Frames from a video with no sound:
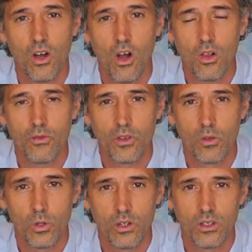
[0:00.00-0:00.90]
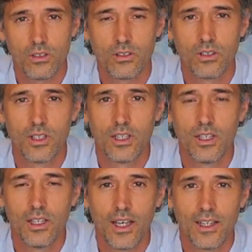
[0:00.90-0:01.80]
all over the world.
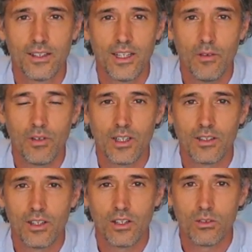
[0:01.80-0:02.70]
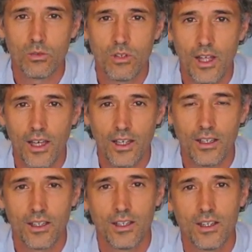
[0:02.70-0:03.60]
And even until
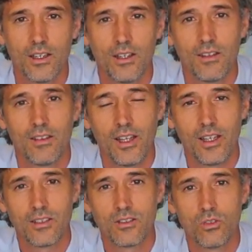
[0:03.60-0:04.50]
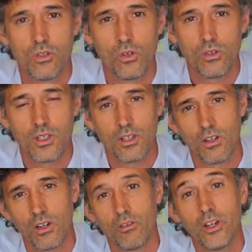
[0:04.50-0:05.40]
today, these Jews that
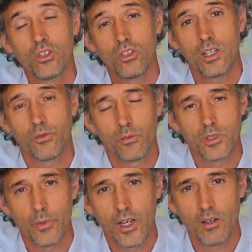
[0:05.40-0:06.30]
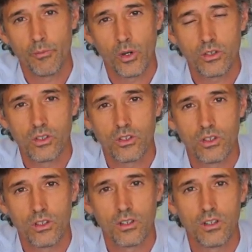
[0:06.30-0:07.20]
are originally from Spain and
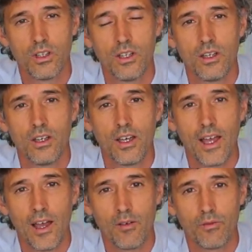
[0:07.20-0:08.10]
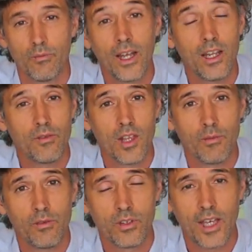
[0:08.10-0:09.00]
Portugal many of them
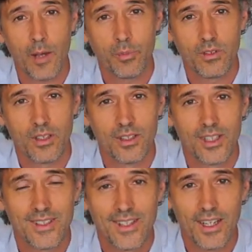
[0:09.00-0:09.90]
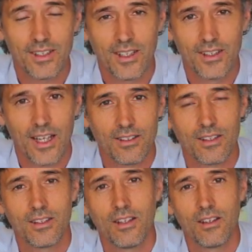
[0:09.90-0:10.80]
have kept a distinct
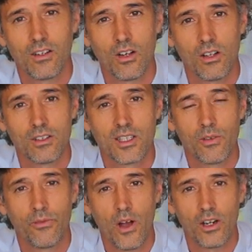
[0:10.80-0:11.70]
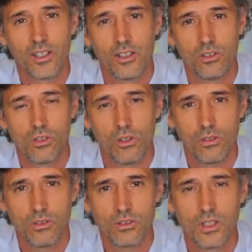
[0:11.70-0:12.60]
identity. They're called Sephardic
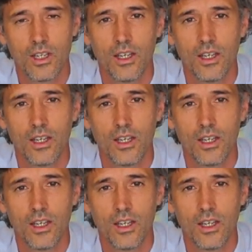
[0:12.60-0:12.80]
Jews.